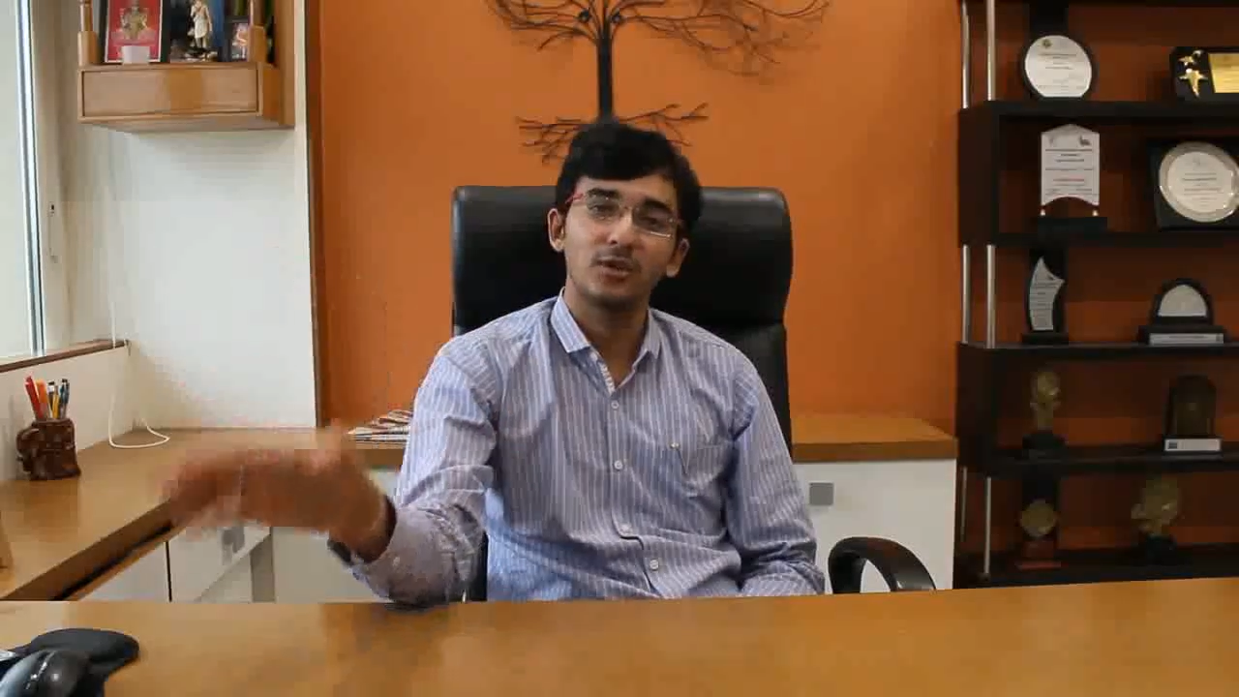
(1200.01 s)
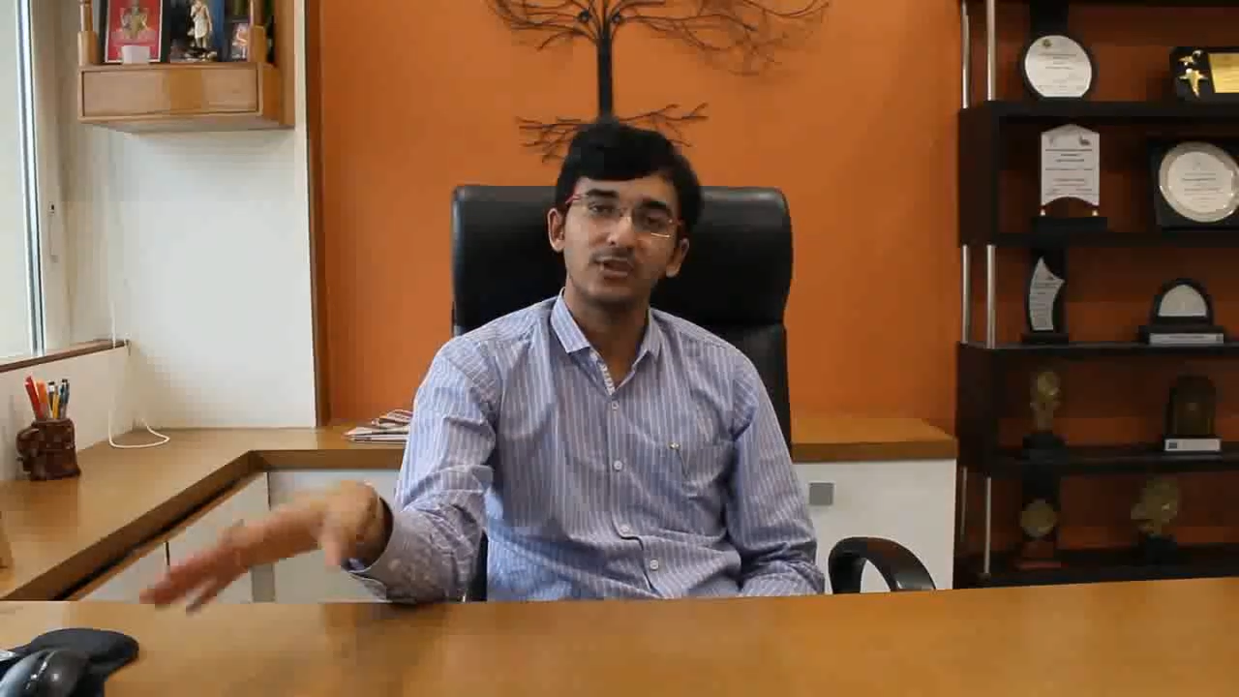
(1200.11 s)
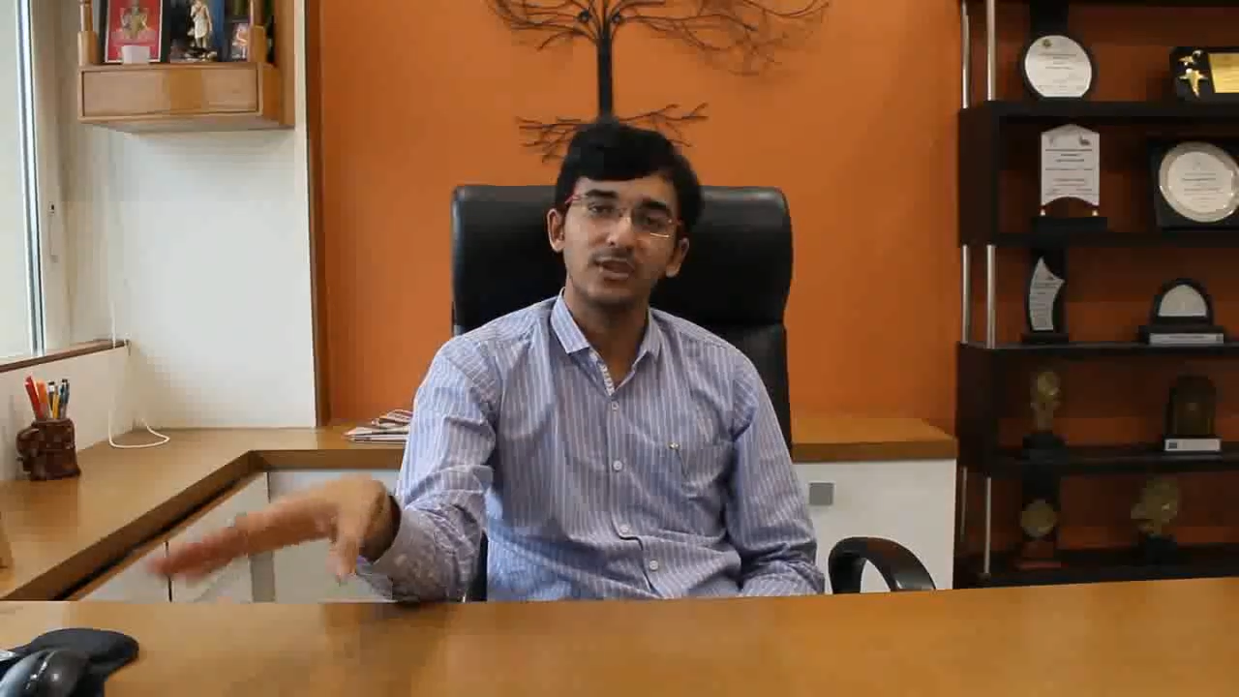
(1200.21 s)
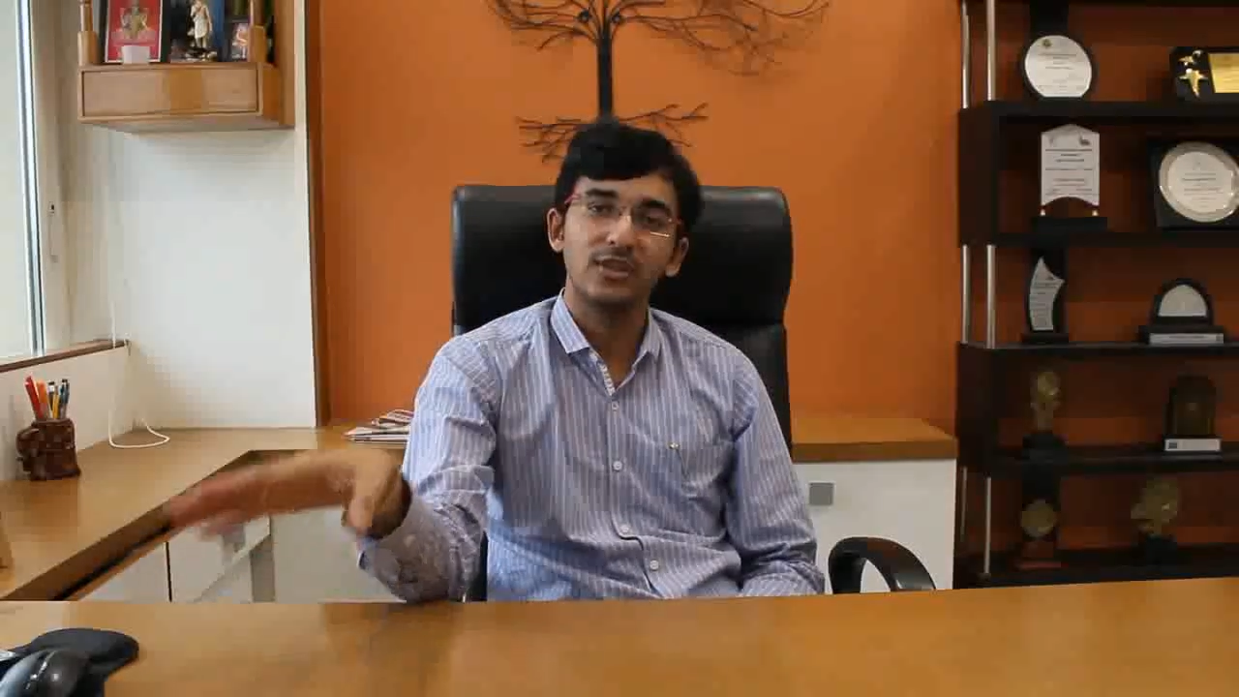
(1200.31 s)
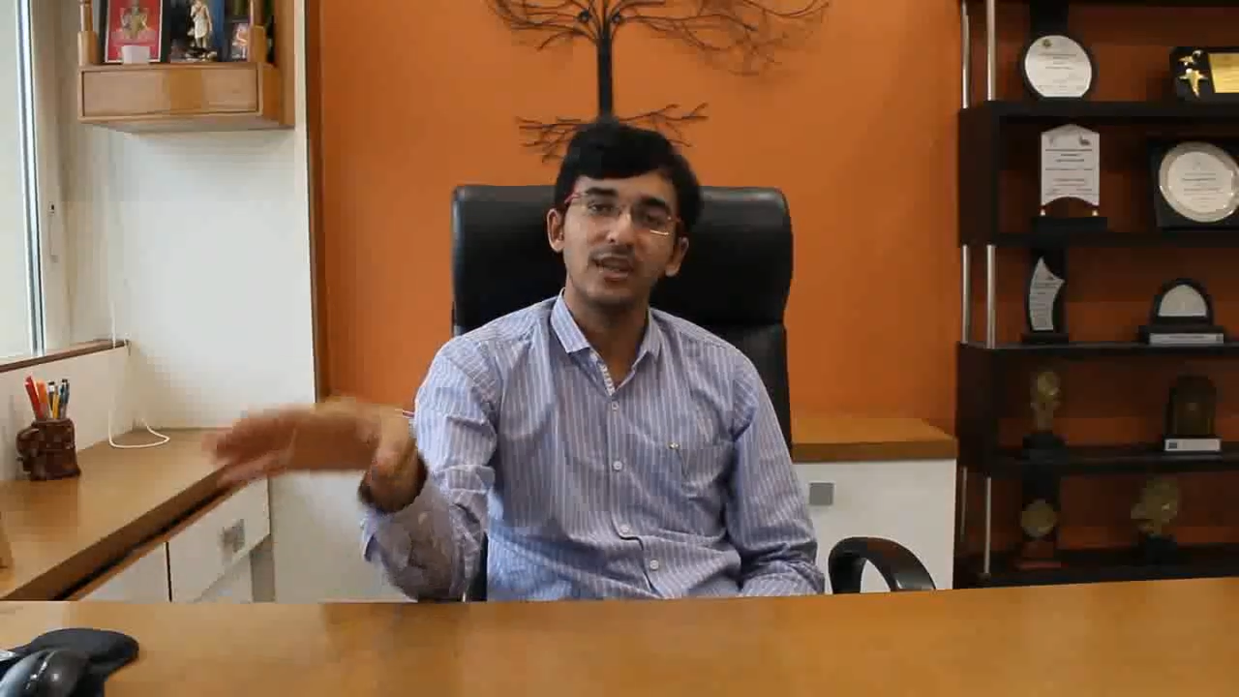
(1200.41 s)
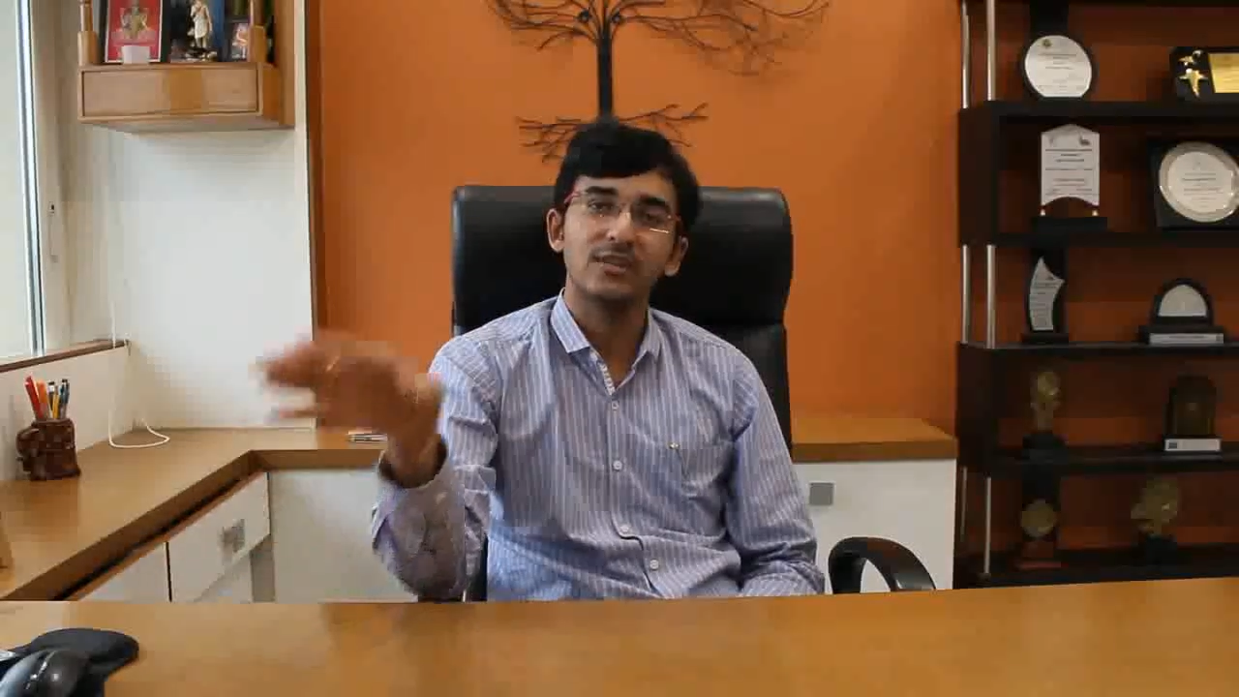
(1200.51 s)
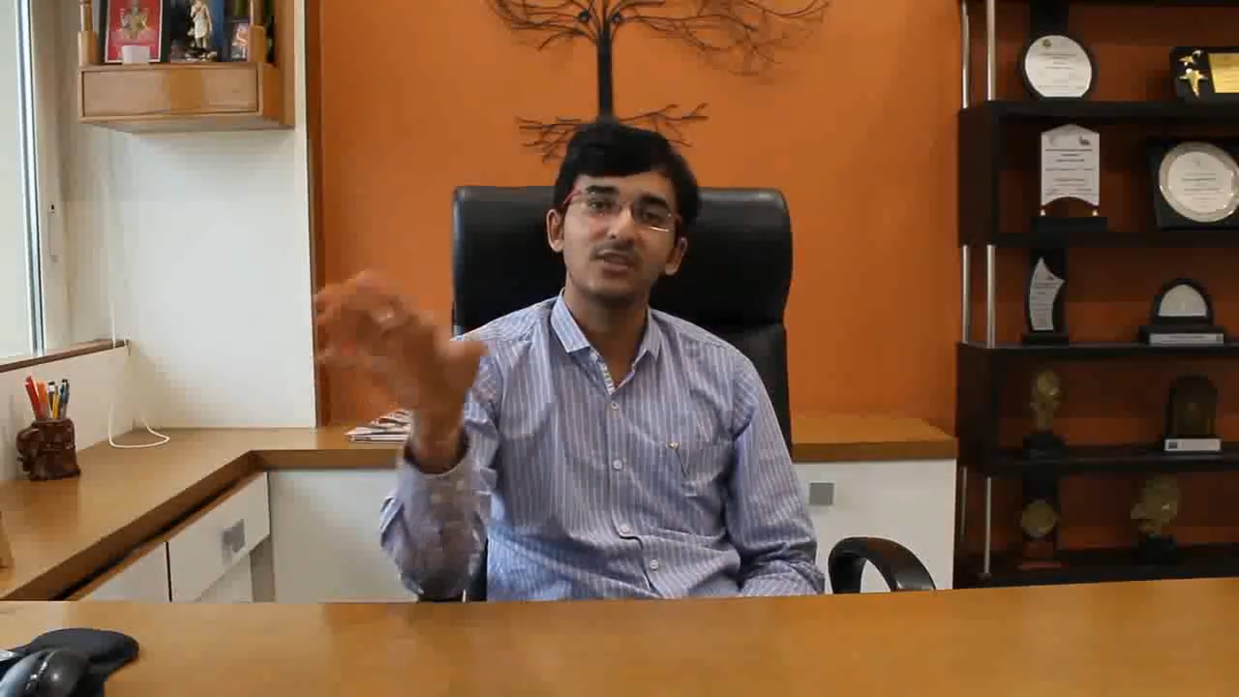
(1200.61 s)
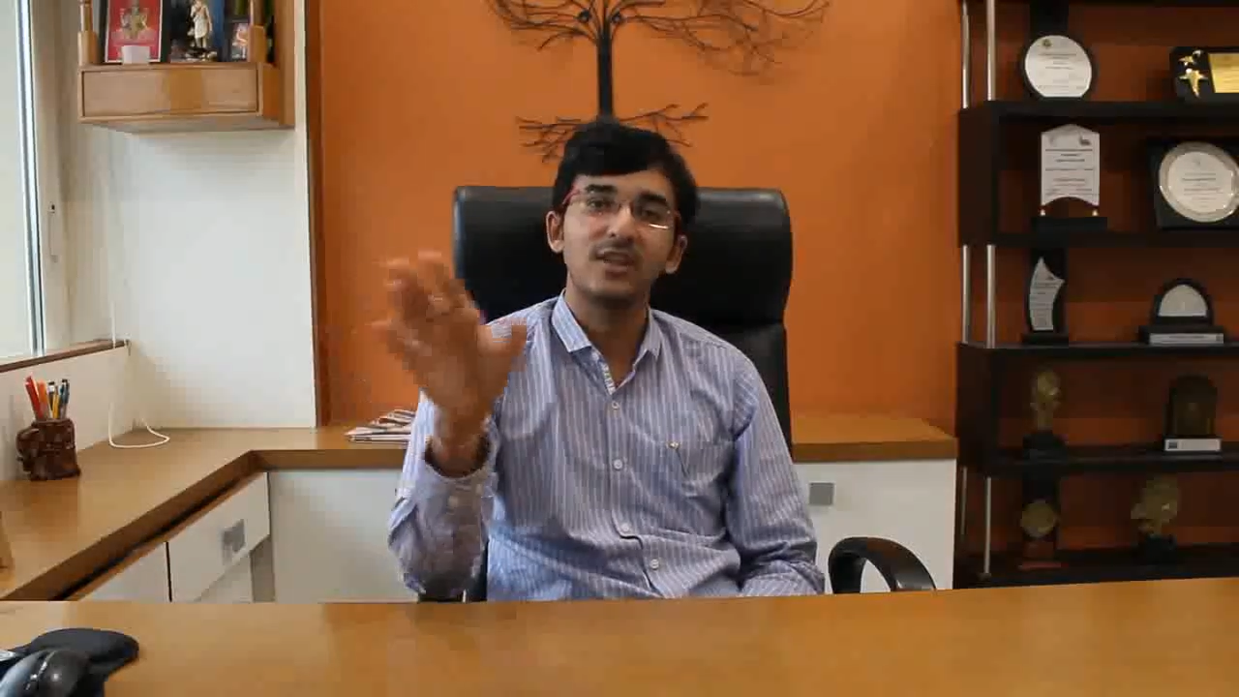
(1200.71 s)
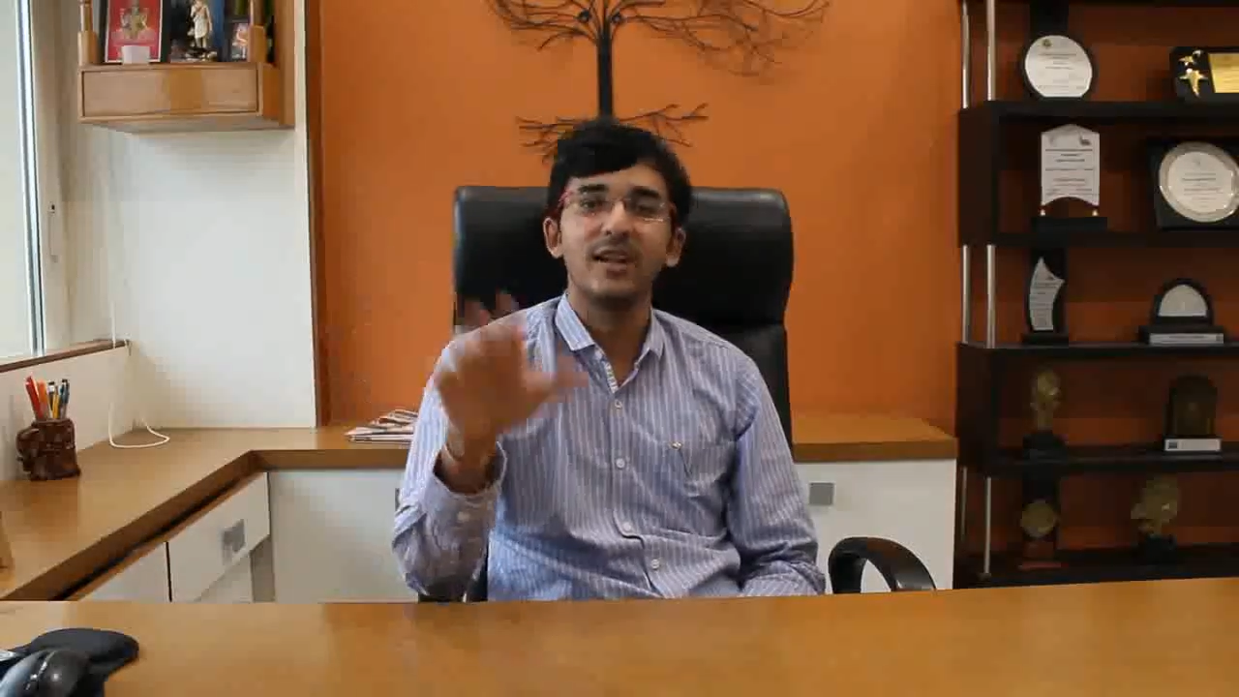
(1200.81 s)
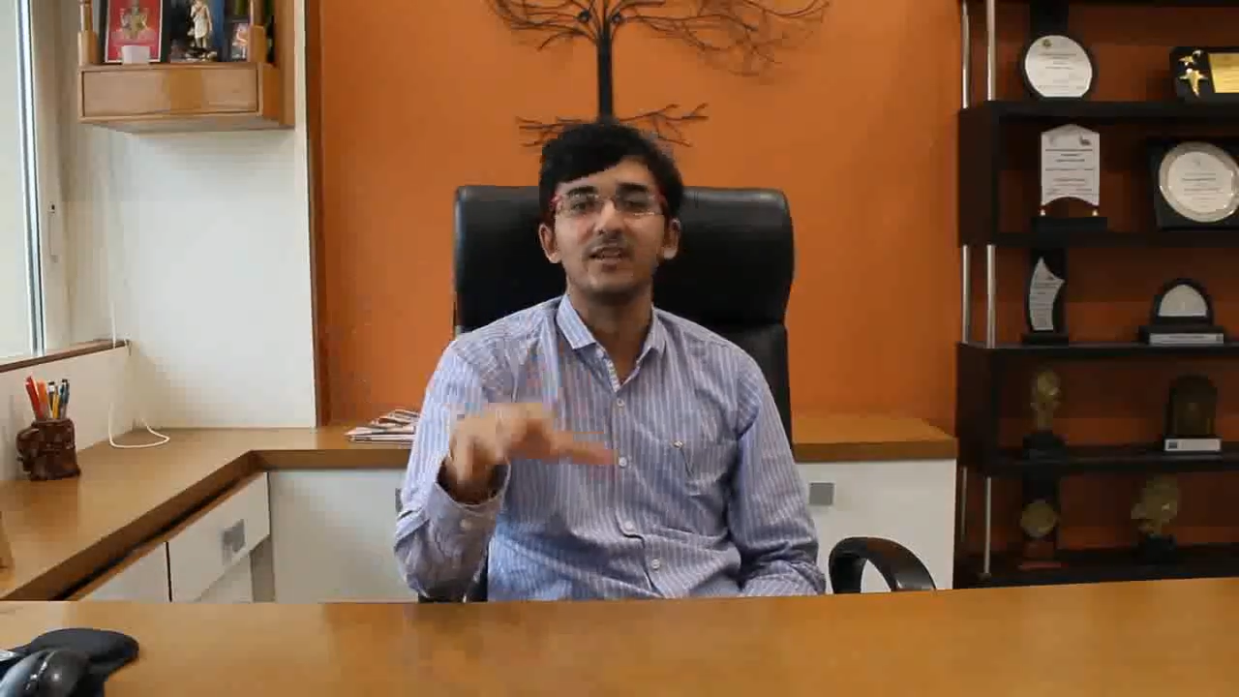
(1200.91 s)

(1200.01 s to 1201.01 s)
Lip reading: CGST and